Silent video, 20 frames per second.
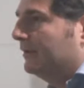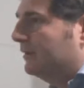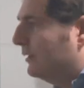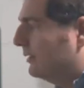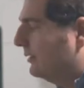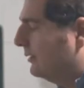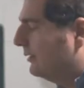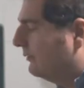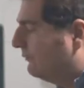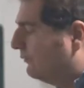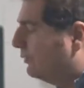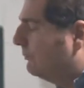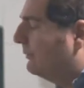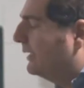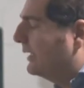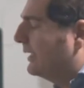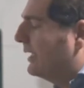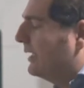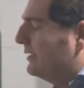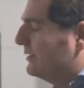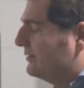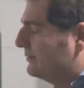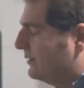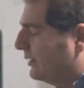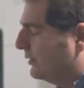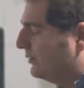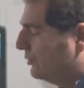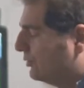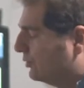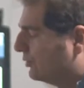the, the fluid mechanics
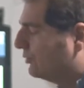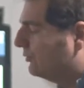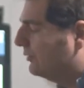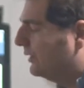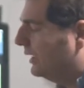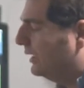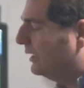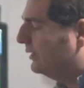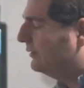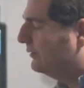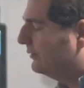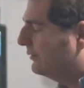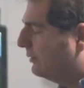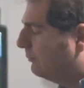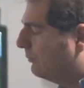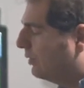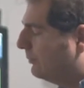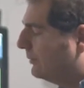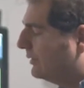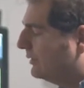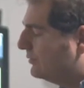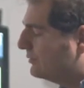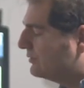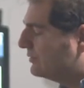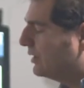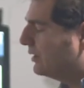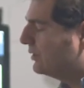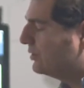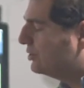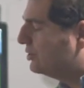that you create the moment you
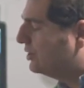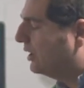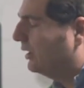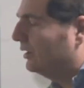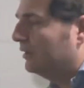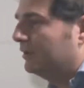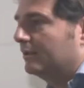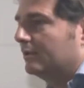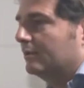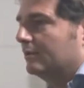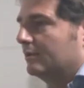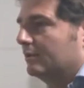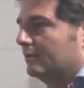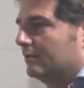start shake,